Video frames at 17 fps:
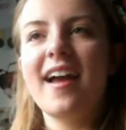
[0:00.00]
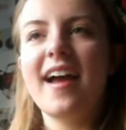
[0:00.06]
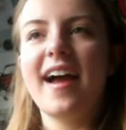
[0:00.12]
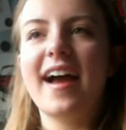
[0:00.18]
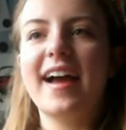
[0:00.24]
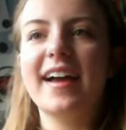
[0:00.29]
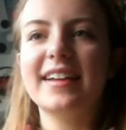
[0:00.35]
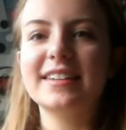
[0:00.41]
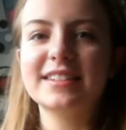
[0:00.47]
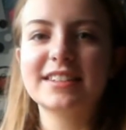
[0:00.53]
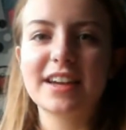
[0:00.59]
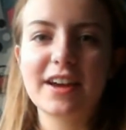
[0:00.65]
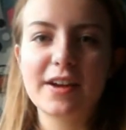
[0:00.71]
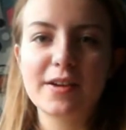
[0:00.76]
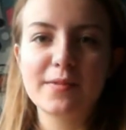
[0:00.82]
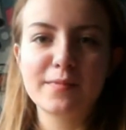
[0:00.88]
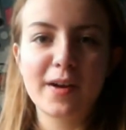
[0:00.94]
and
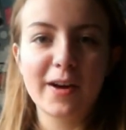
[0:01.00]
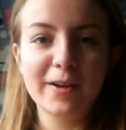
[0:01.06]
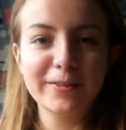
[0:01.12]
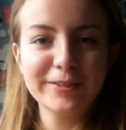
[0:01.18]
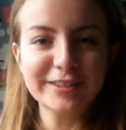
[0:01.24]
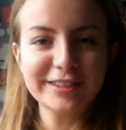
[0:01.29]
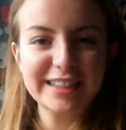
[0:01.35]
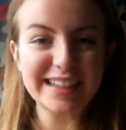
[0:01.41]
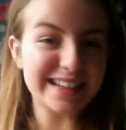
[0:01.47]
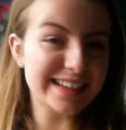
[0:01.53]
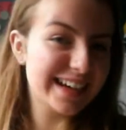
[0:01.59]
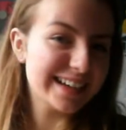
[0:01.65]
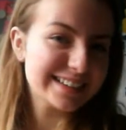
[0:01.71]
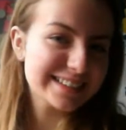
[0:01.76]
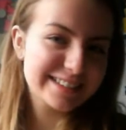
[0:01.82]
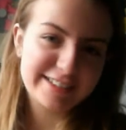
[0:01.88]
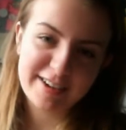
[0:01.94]
I will see you
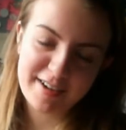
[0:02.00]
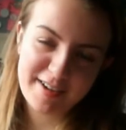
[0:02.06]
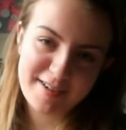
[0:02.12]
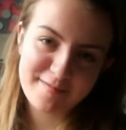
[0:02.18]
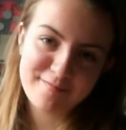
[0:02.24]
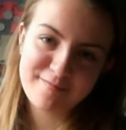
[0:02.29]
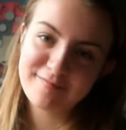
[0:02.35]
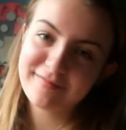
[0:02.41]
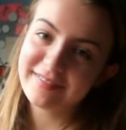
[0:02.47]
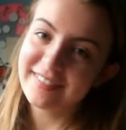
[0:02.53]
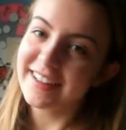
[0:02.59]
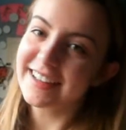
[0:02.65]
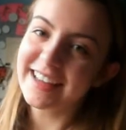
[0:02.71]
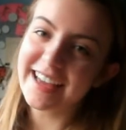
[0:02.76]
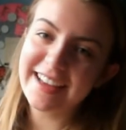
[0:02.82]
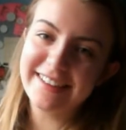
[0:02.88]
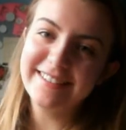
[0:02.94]
next time.
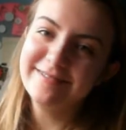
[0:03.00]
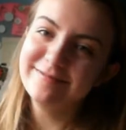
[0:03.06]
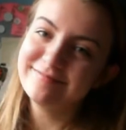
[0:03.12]
Okay.